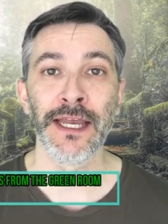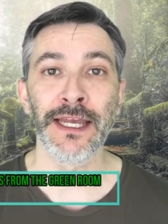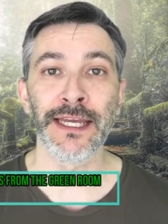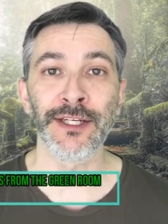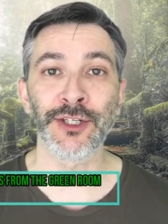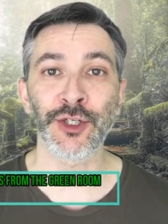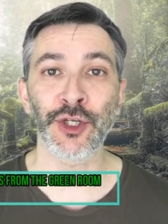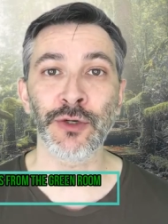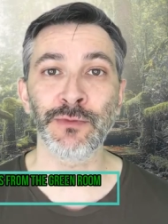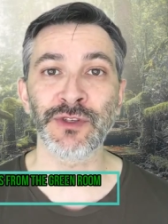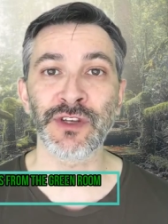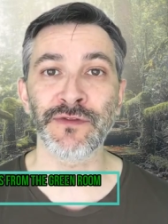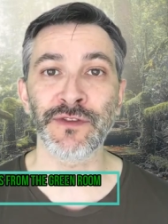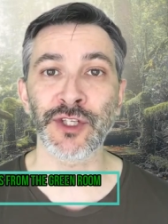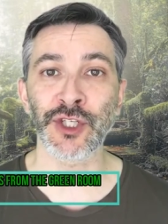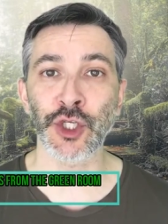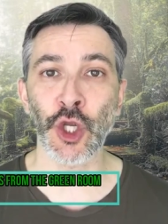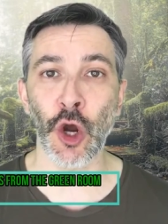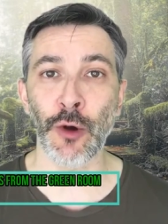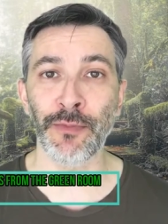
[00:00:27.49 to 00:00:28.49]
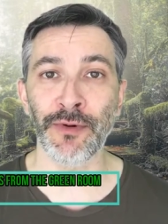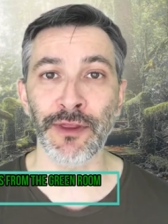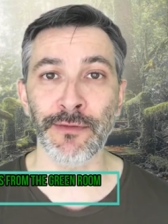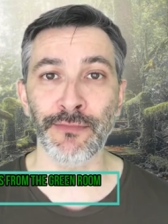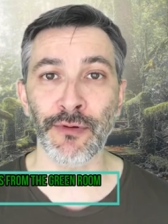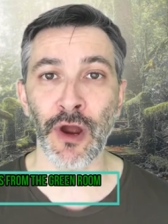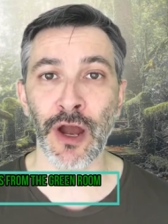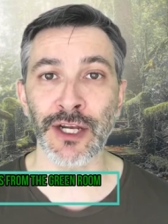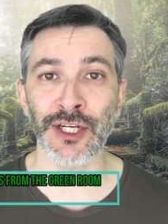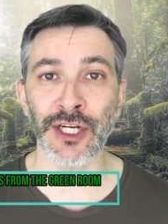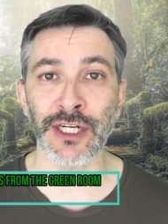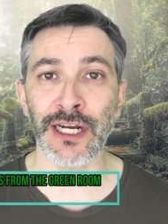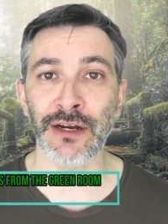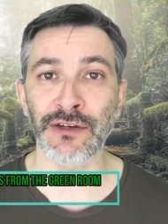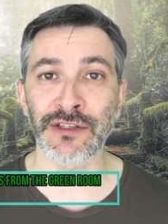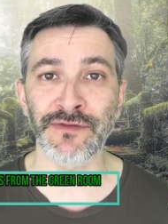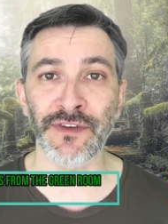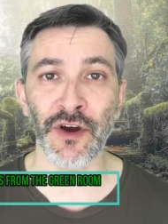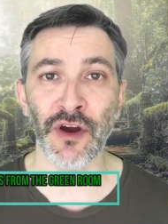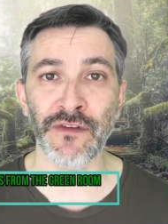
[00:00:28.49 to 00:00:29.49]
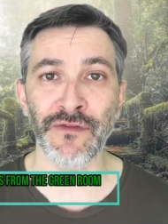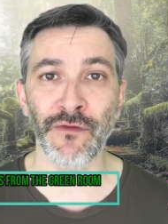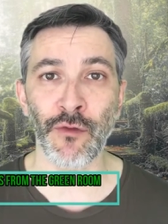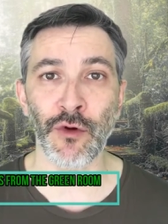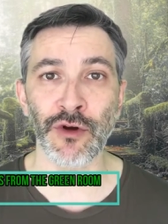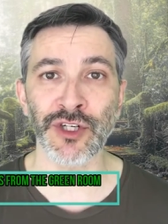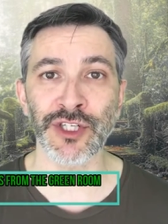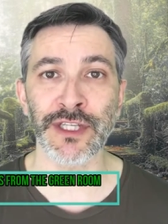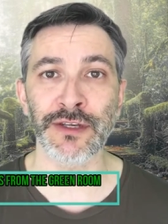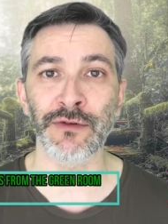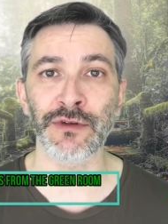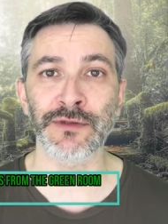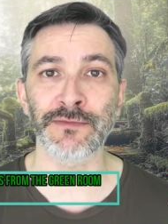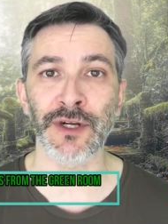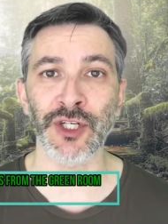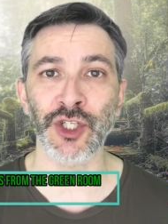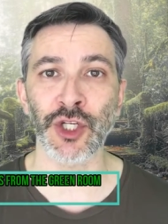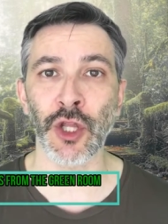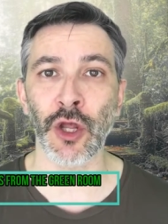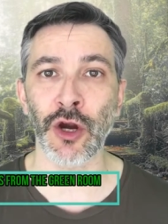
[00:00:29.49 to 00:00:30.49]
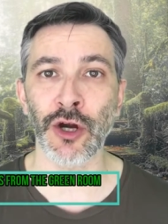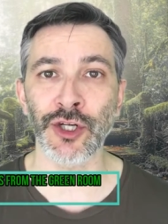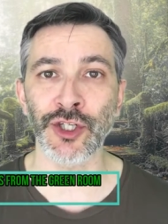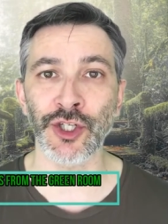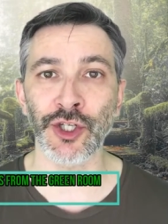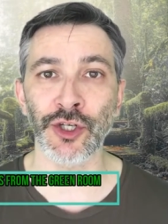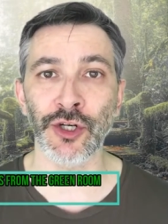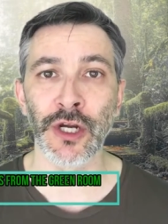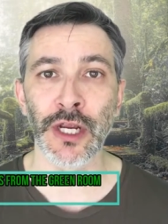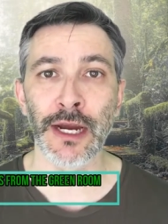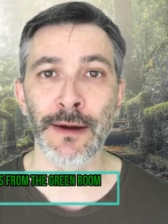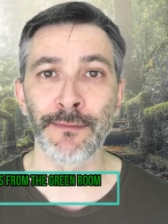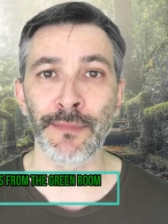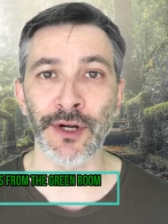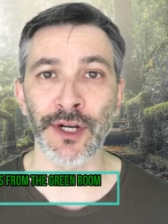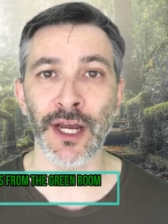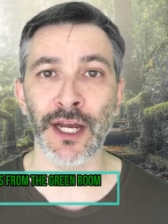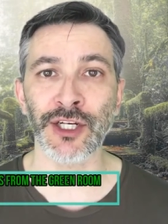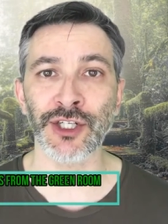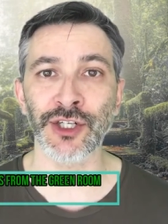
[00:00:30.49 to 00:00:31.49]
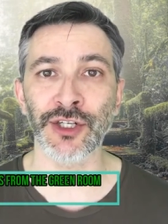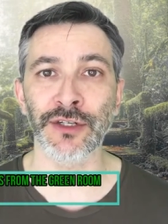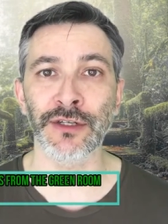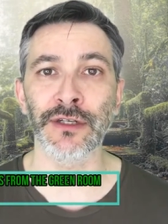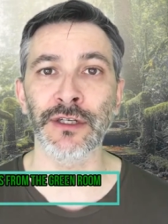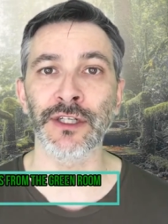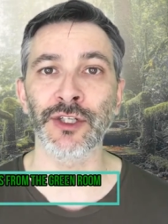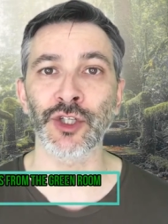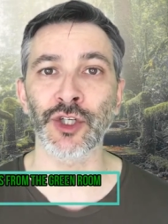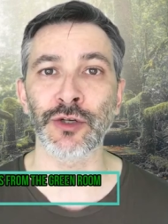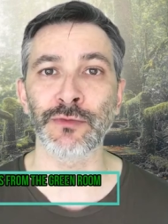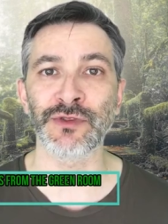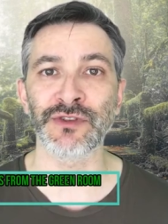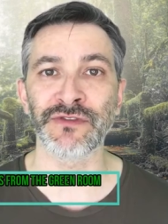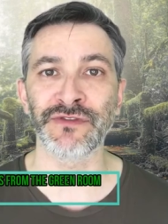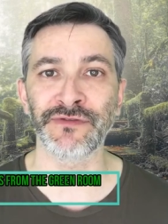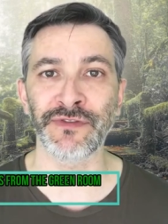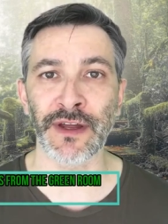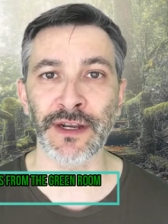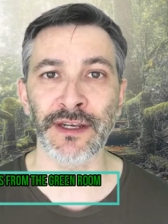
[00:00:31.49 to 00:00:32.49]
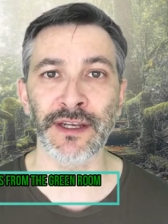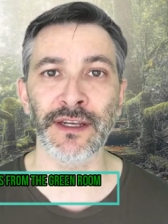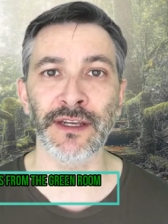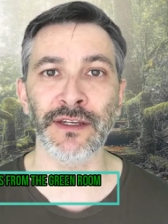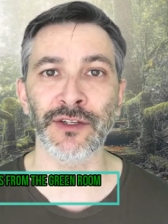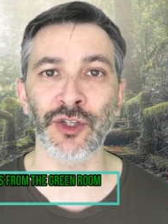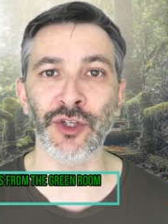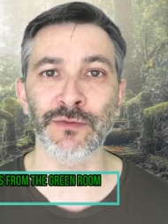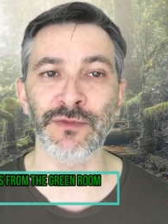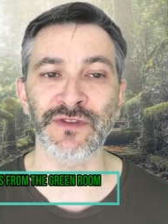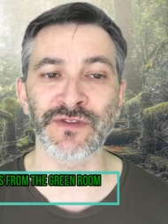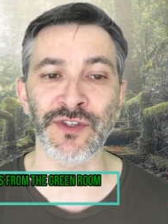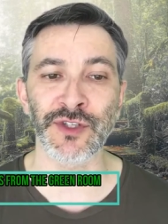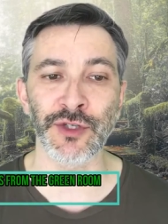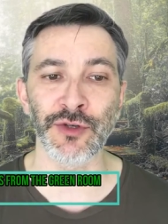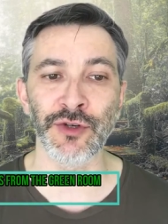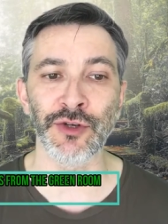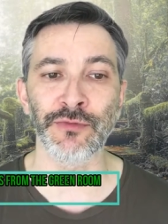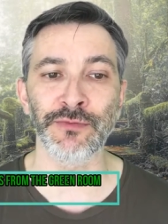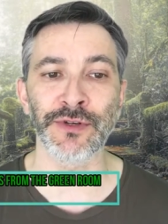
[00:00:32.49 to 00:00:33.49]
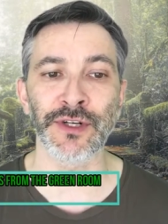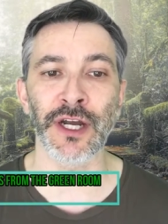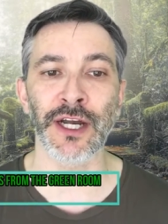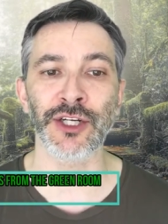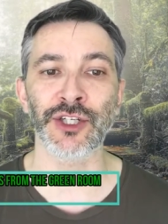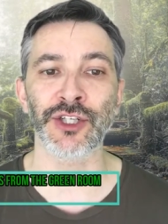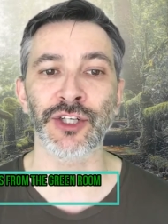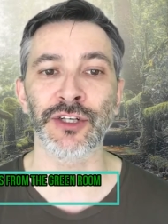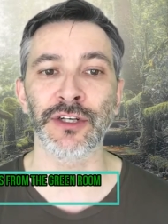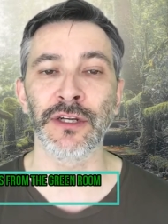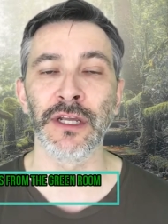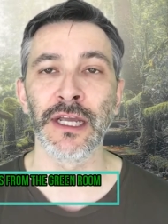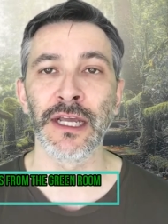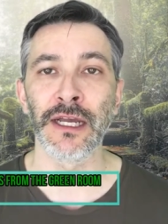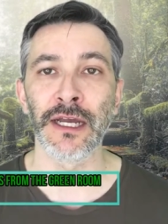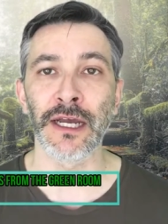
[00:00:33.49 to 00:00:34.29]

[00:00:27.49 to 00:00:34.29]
In terms of the scope of the project, I was very fortunate. It was much larger production in terms of funding, in terms of studio production.